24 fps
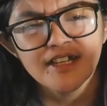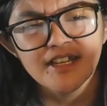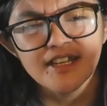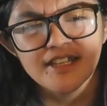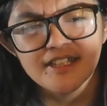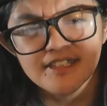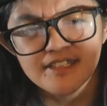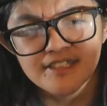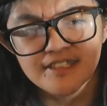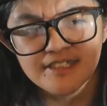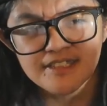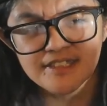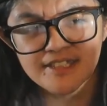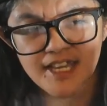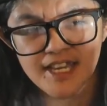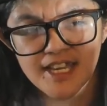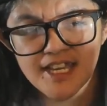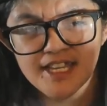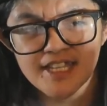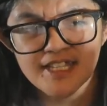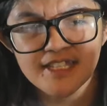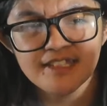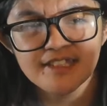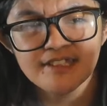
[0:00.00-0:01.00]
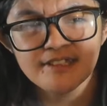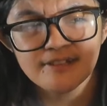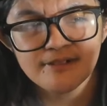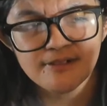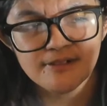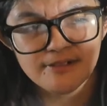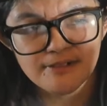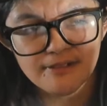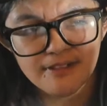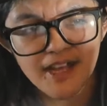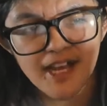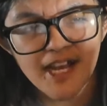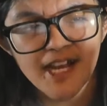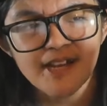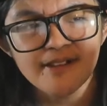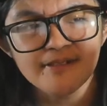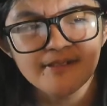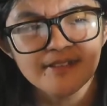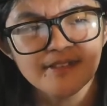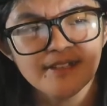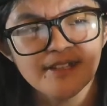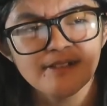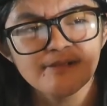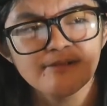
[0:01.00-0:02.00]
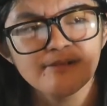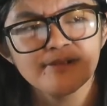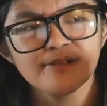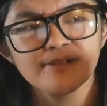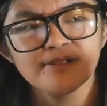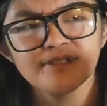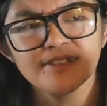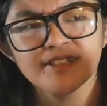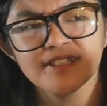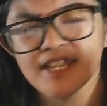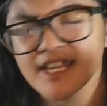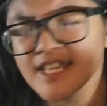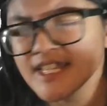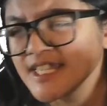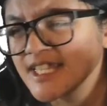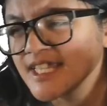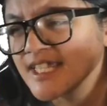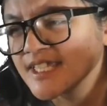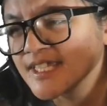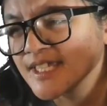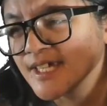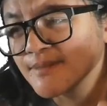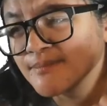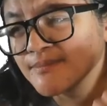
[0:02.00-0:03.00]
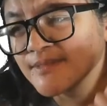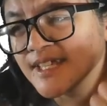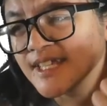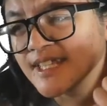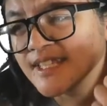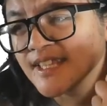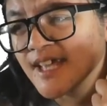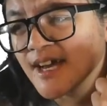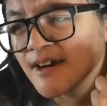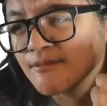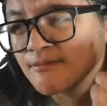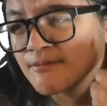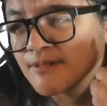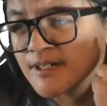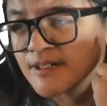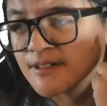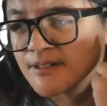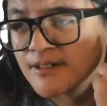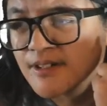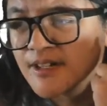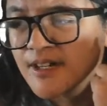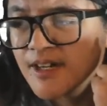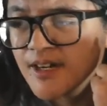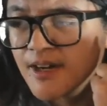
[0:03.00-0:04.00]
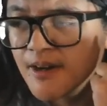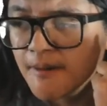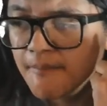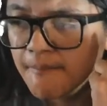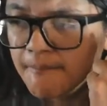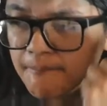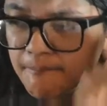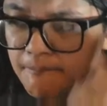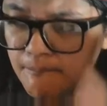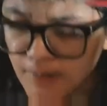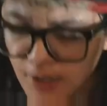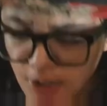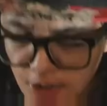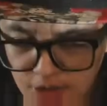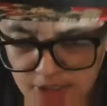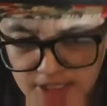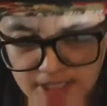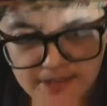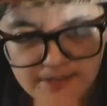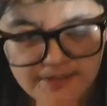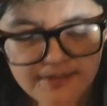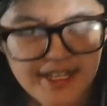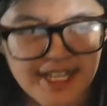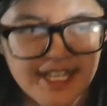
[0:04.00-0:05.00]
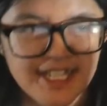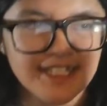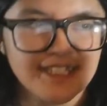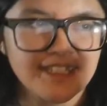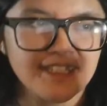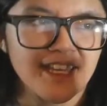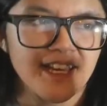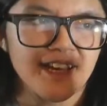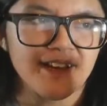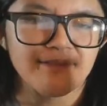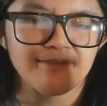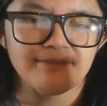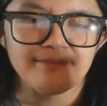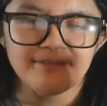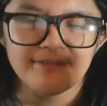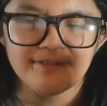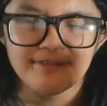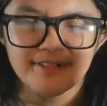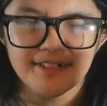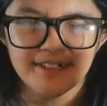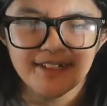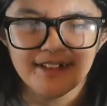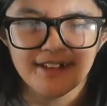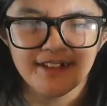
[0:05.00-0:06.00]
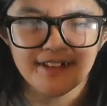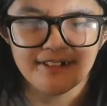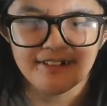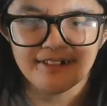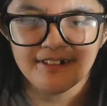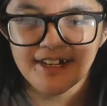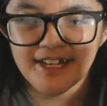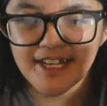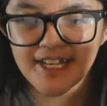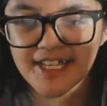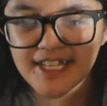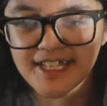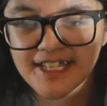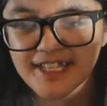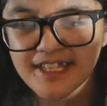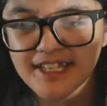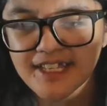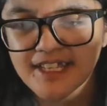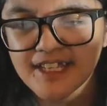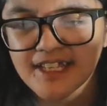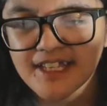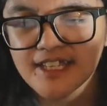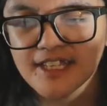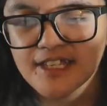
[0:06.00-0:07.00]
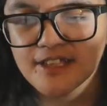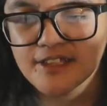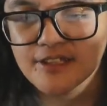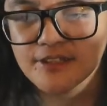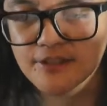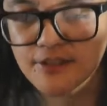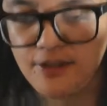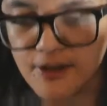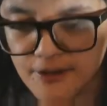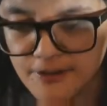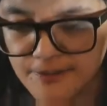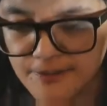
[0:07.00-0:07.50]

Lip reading: change their lives. They need something that will motivate them. All right? So,